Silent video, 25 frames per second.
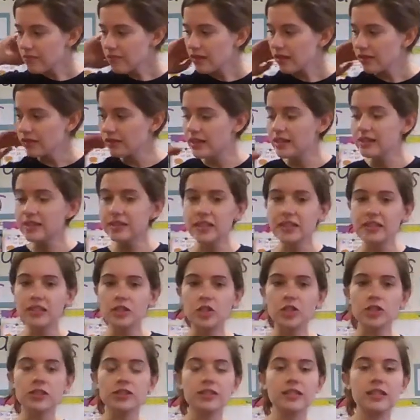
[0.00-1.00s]
This is
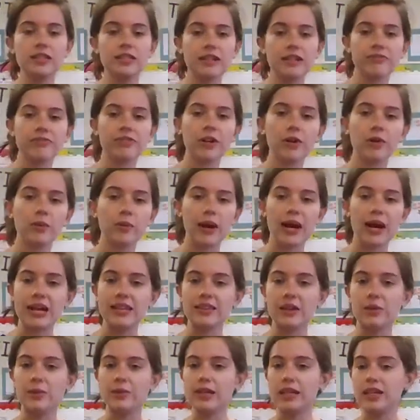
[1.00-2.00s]
just a different way
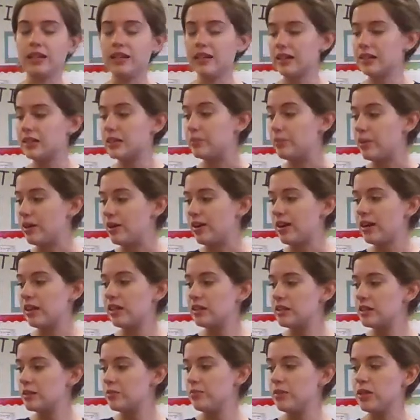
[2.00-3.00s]
that we can
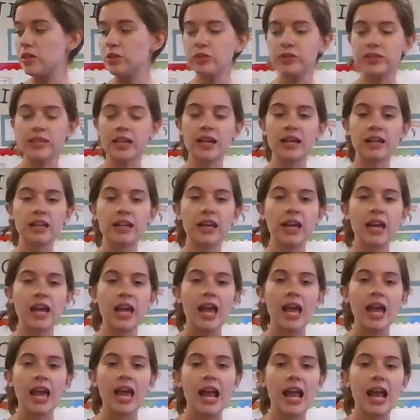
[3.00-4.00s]
experience music,
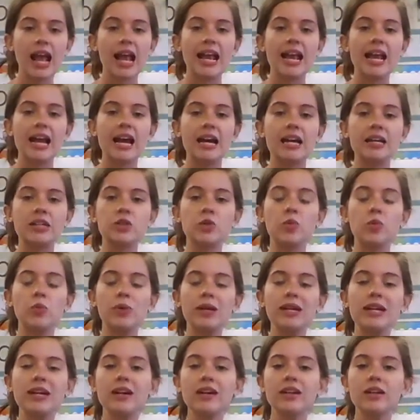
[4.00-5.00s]
and
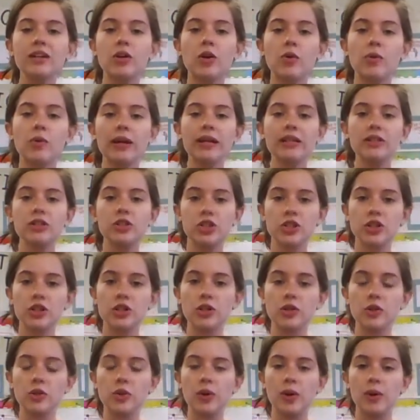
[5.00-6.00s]
we are going
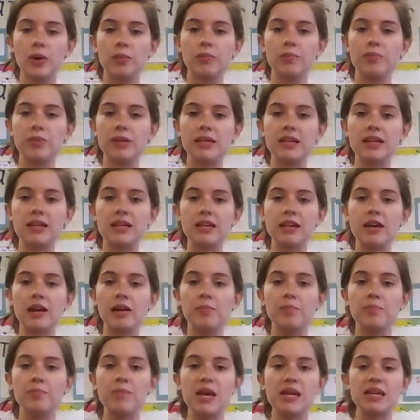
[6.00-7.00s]
to be
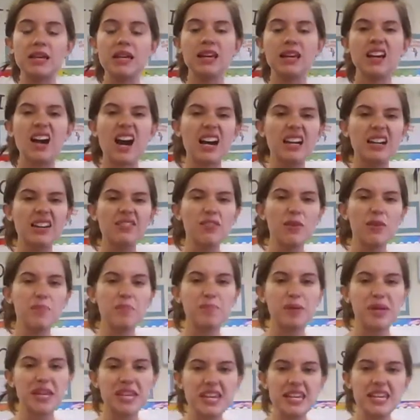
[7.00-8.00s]
making kind of a
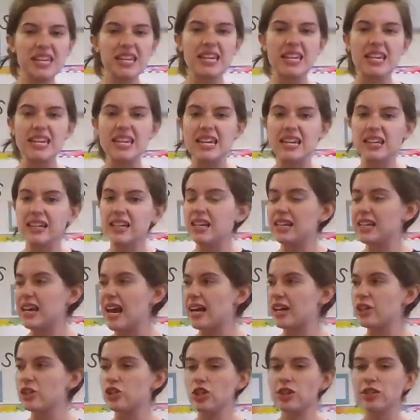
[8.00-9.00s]
PE
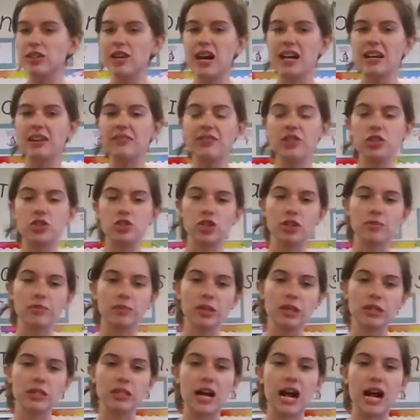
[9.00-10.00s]
connection, kind of a
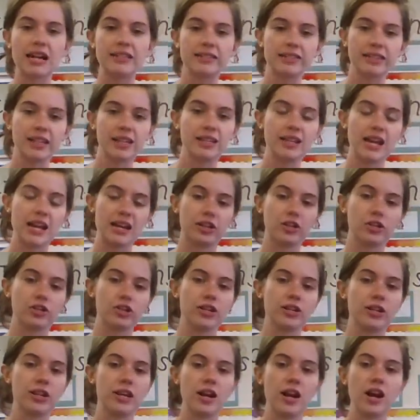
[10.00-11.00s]
gym class connection
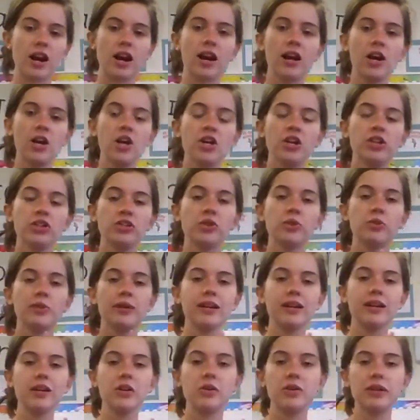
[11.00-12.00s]
here. So
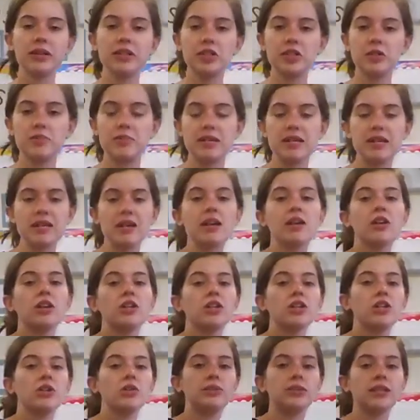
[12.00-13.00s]
we are going to be
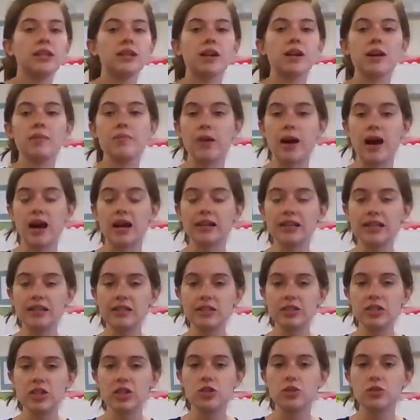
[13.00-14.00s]
using our bodies
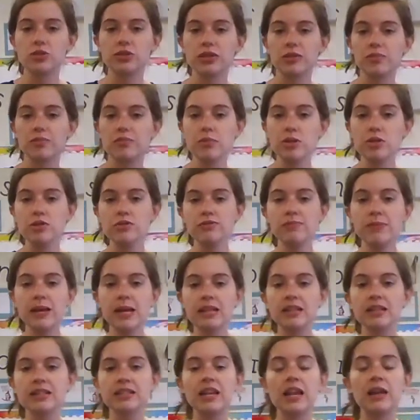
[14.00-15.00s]
to do some
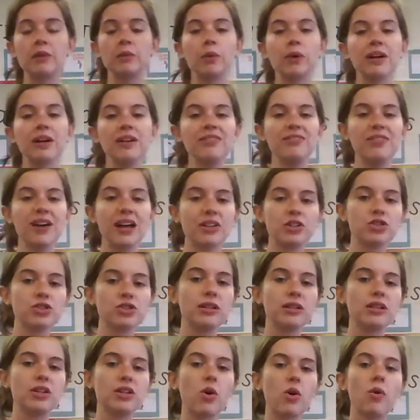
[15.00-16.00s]
movement, and we're
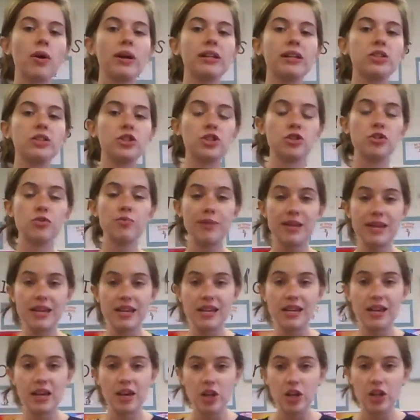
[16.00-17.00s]
eventually going to
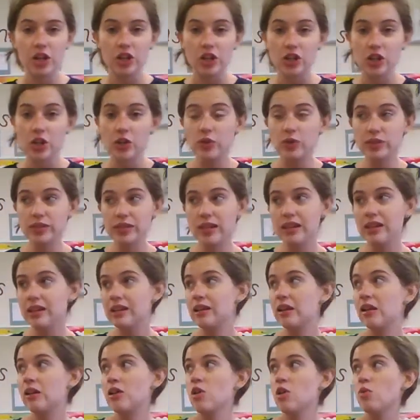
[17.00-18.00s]
be
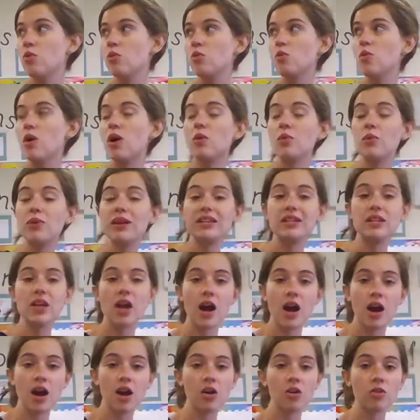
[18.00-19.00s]
using what we
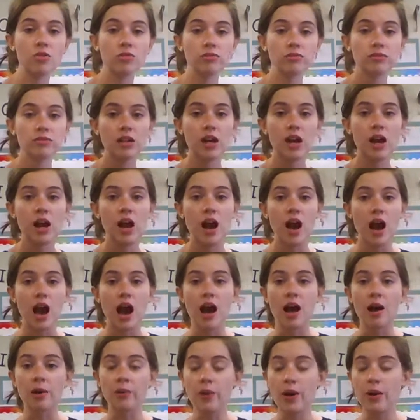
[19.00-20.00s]
know,
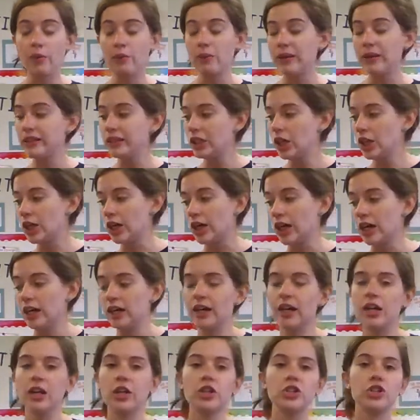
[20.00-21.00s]
what we
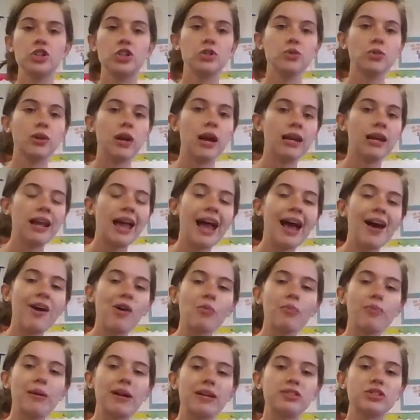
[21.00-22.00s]
learn, to kind of
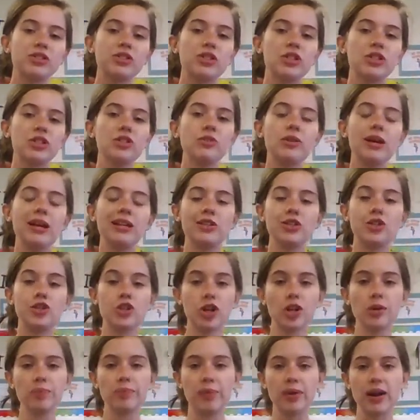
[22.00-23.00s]
help us to
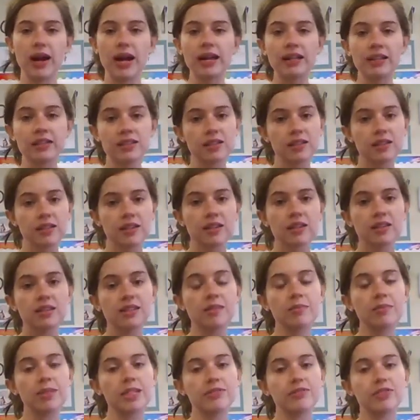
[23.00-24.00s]
interpret
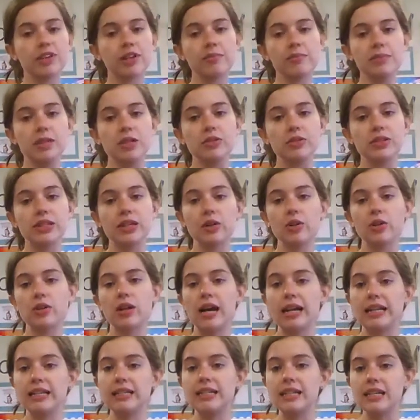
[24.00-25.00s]
some different musical
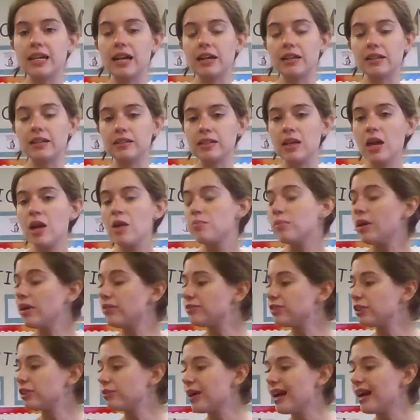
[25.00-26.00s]
ideas.
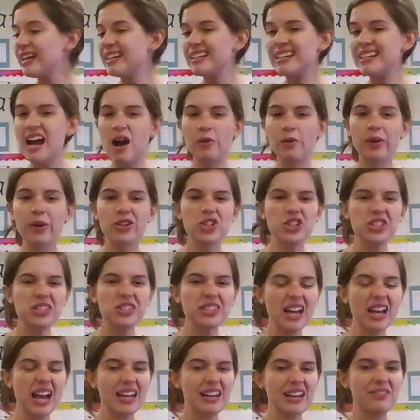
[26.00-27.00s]
But for right now, we're just
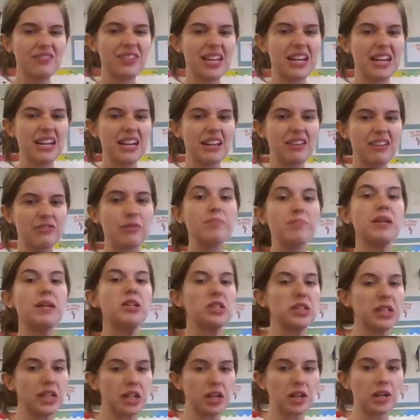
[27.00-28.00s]
kind of getting
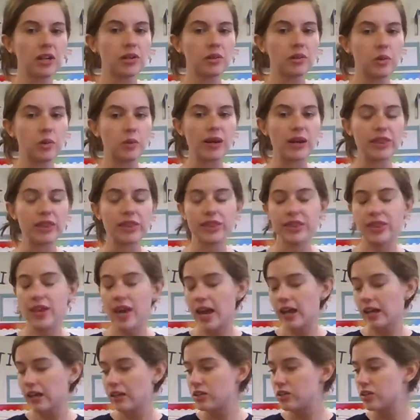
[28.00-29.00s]
familiar with
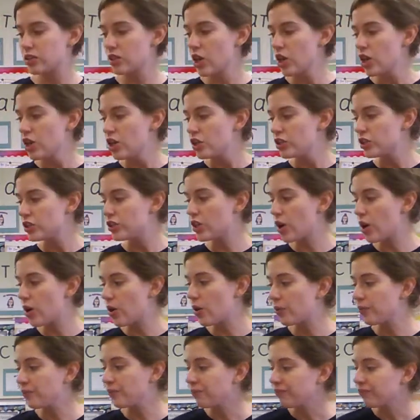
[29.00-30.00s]
things.
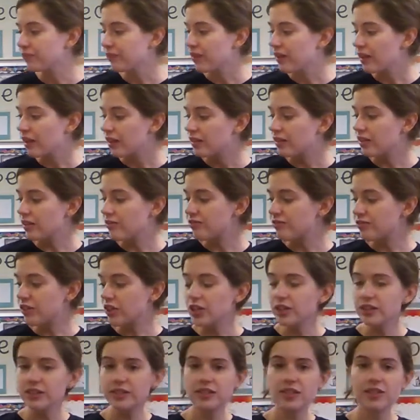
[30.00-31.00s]
So the
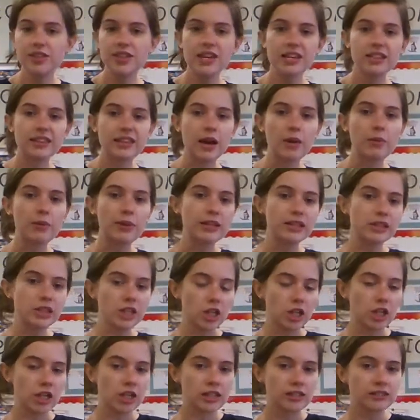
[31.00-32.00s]
first thing that we
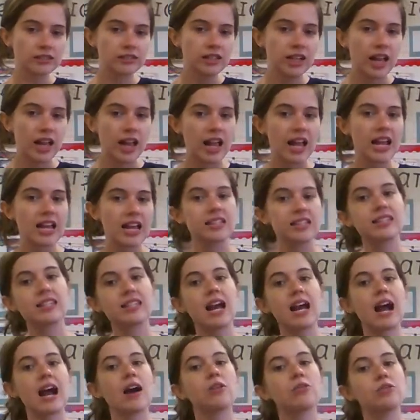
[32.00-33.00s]
learn is
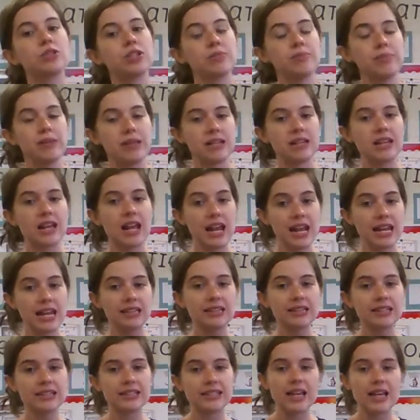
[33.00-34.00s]
how to be
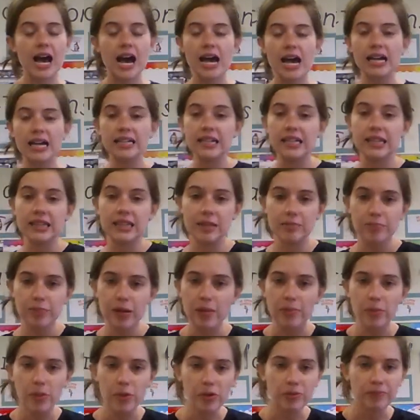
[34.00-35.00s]
inside the
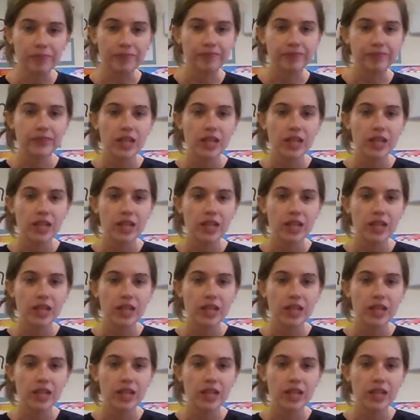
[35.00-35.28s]
bubble.